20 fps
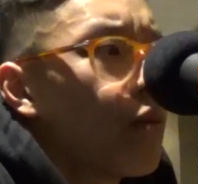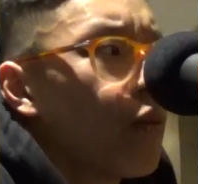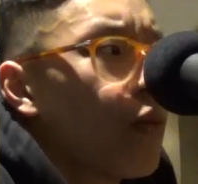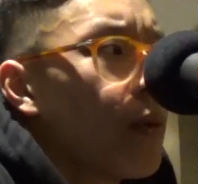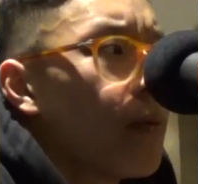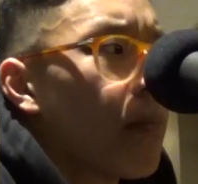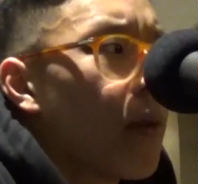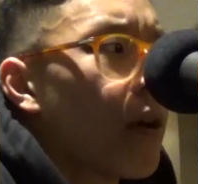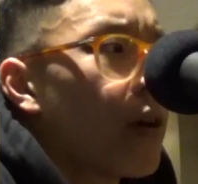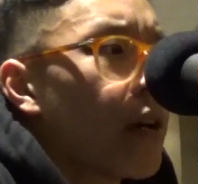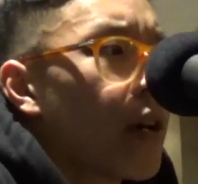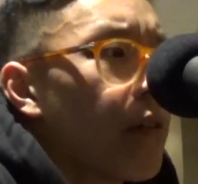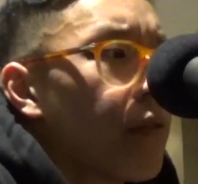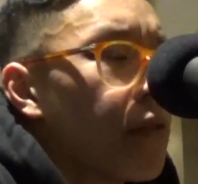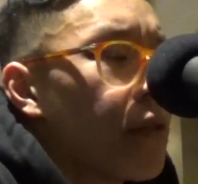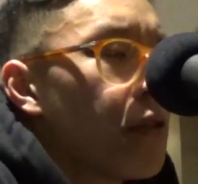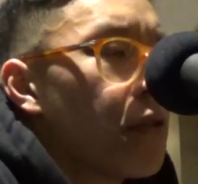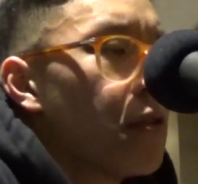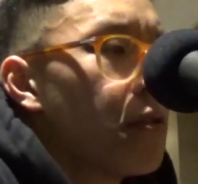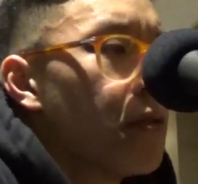What part have
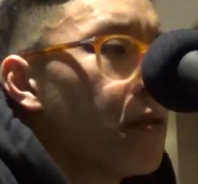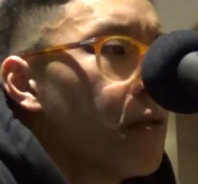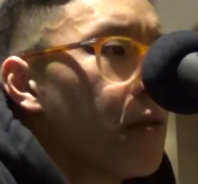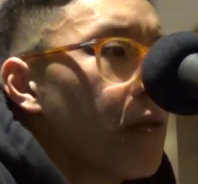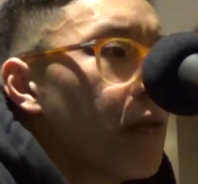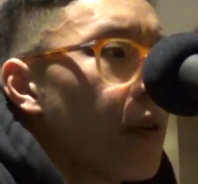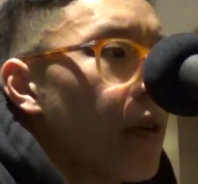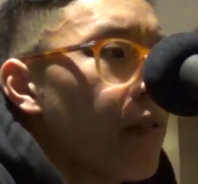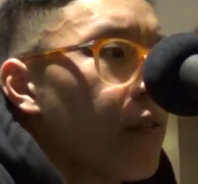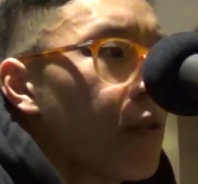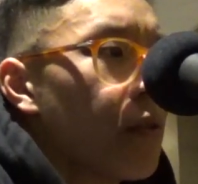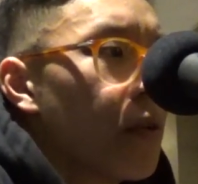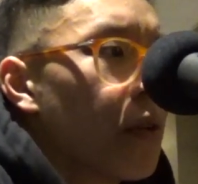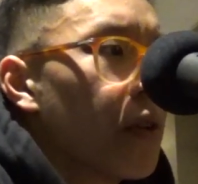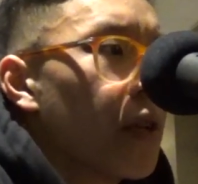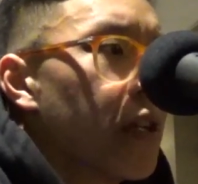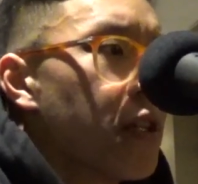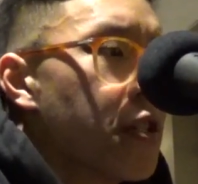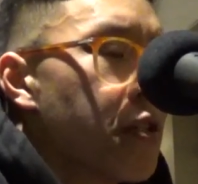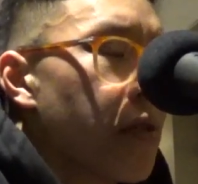you
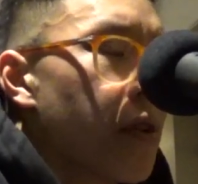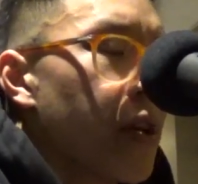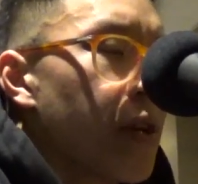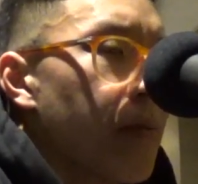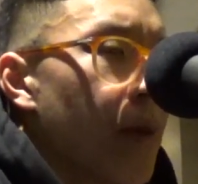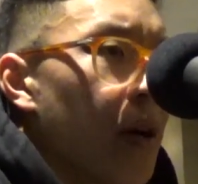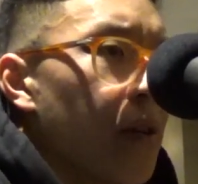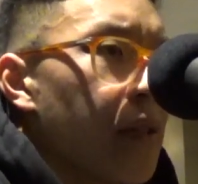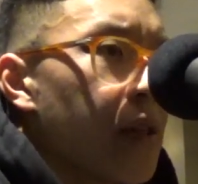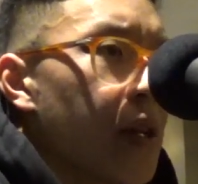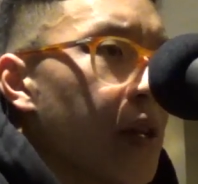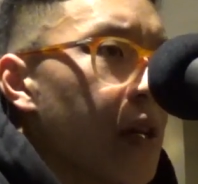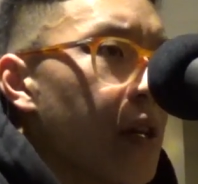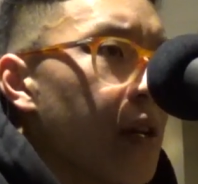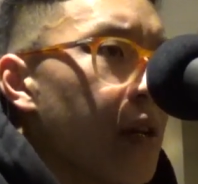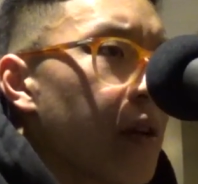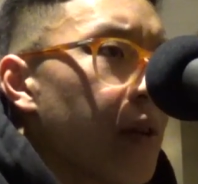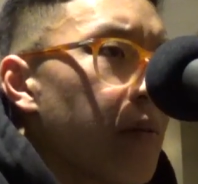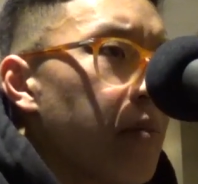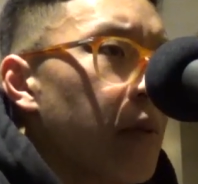really enjoyed about
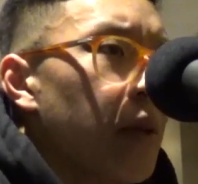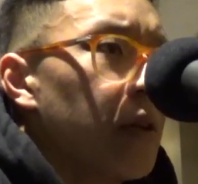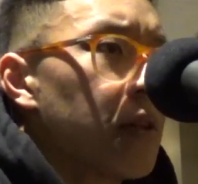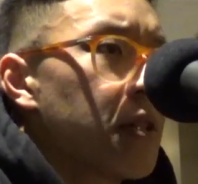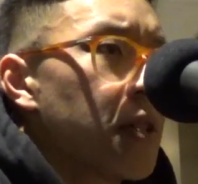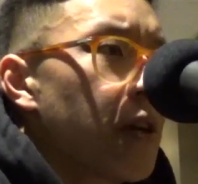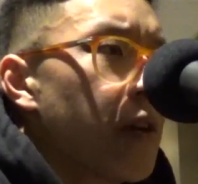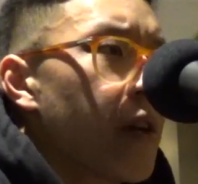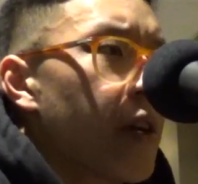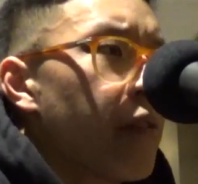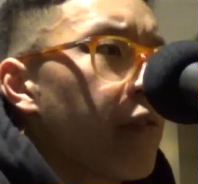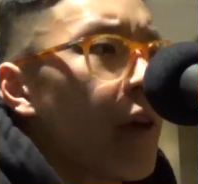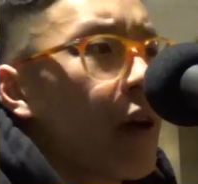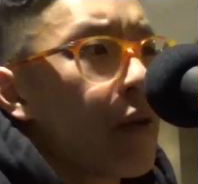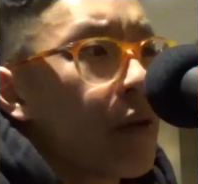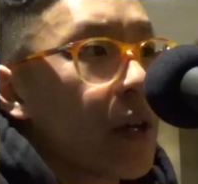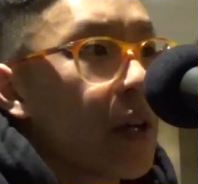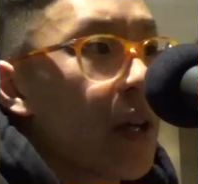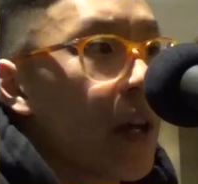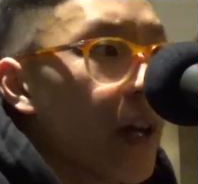the military? And if I
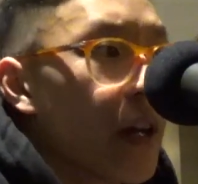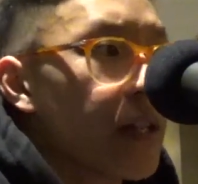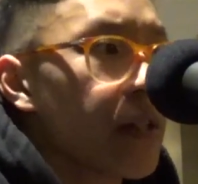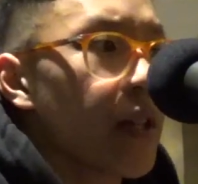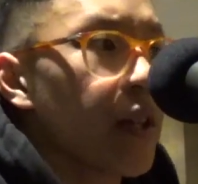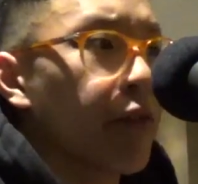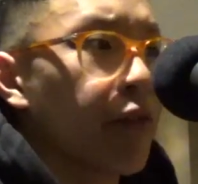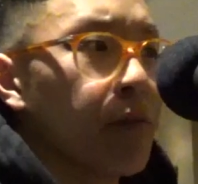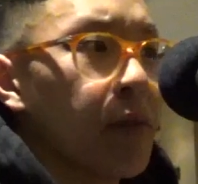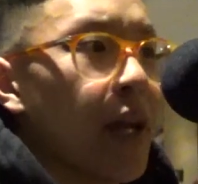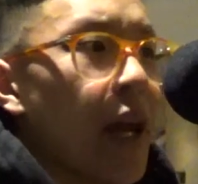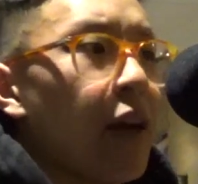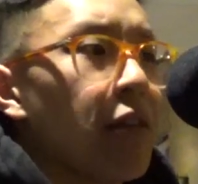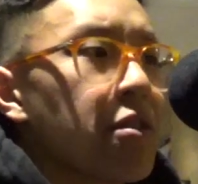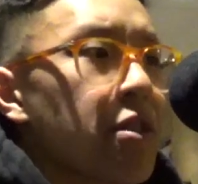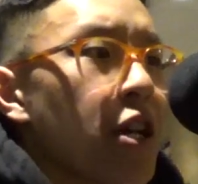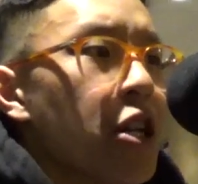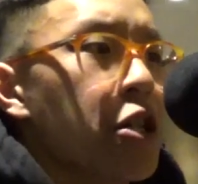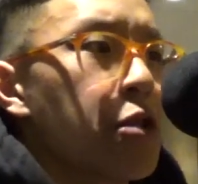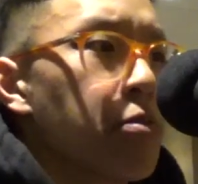were to guess, like from the
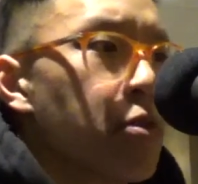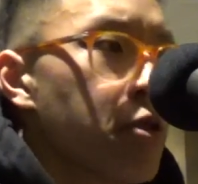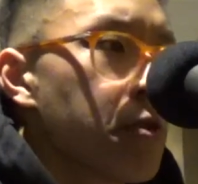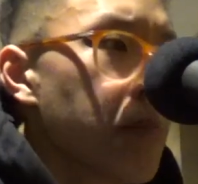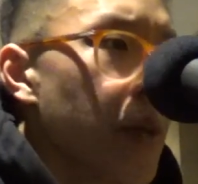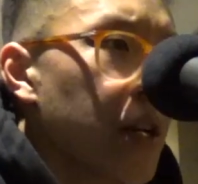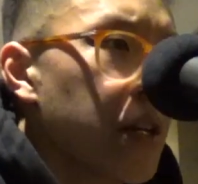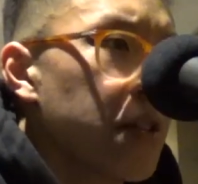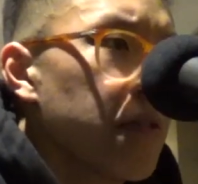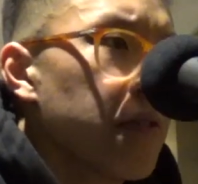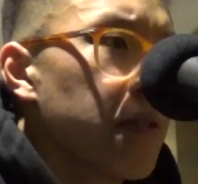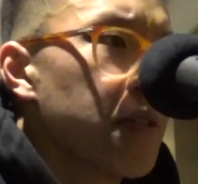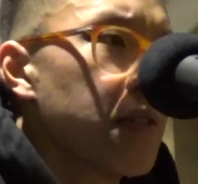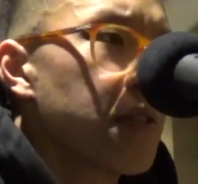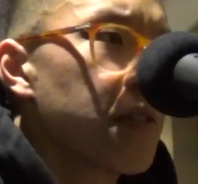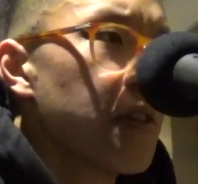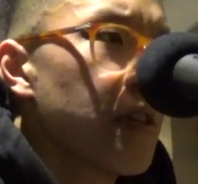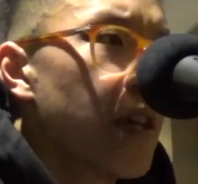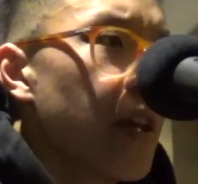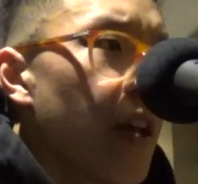outsider's perspective,
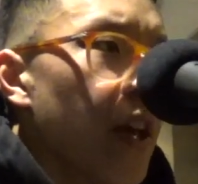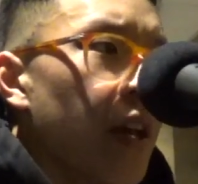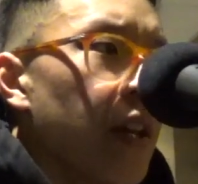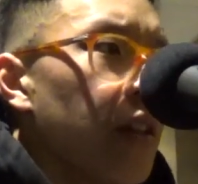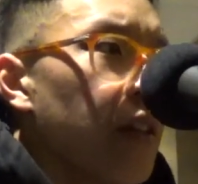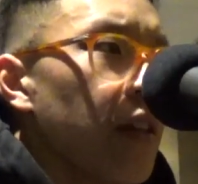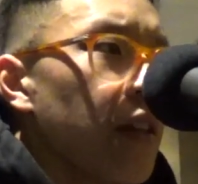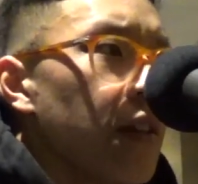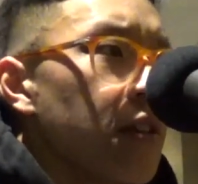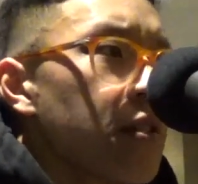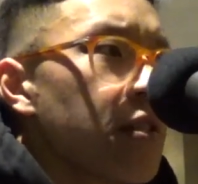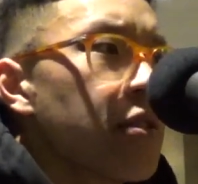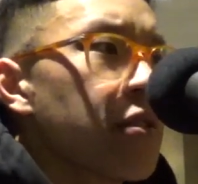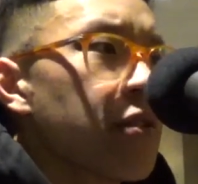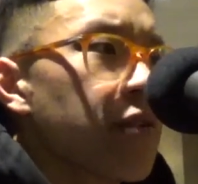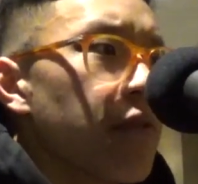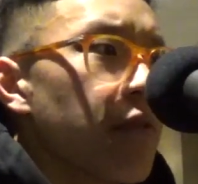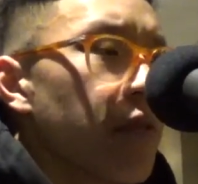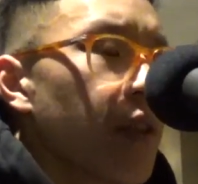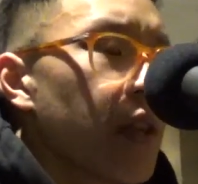this
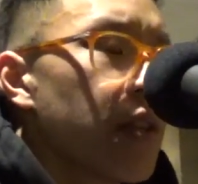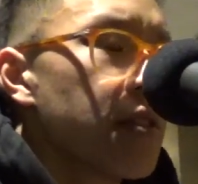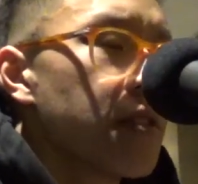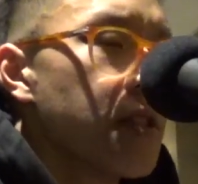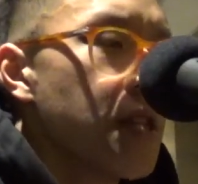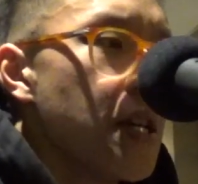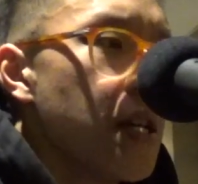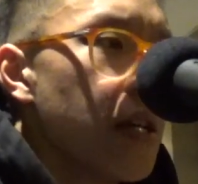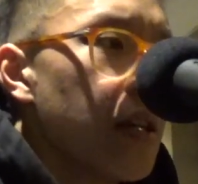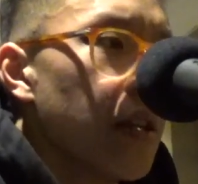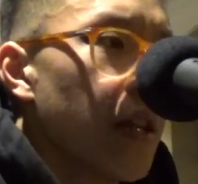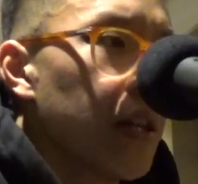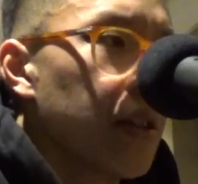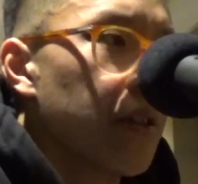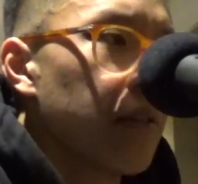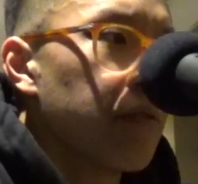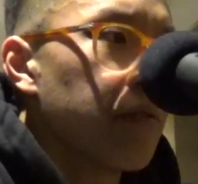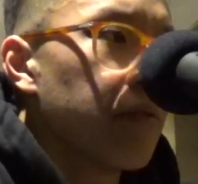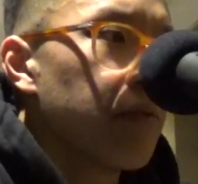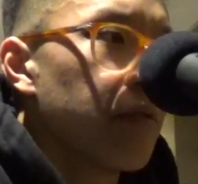is seen in like
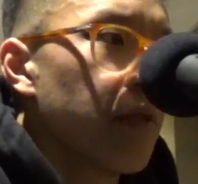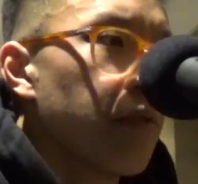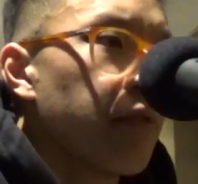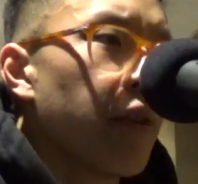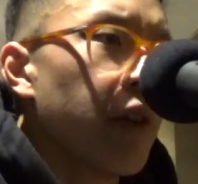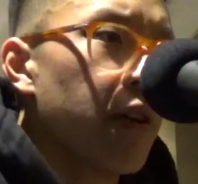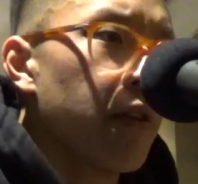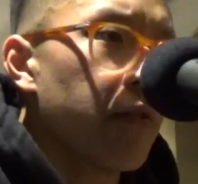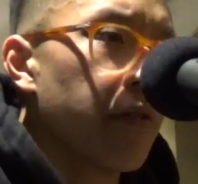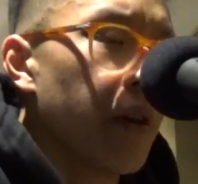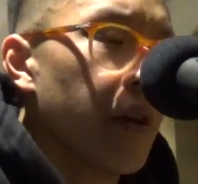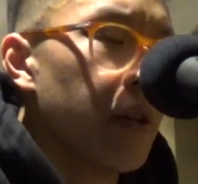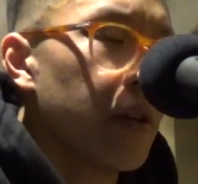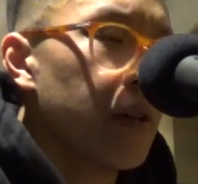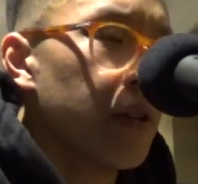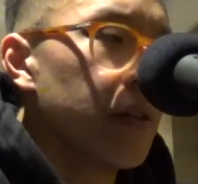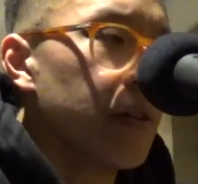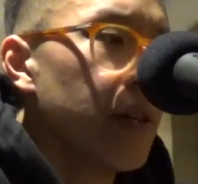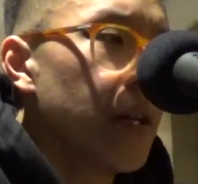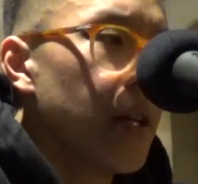the
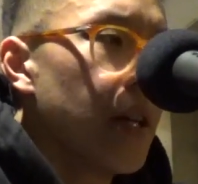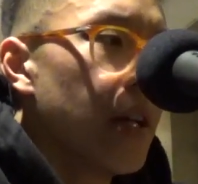firefighter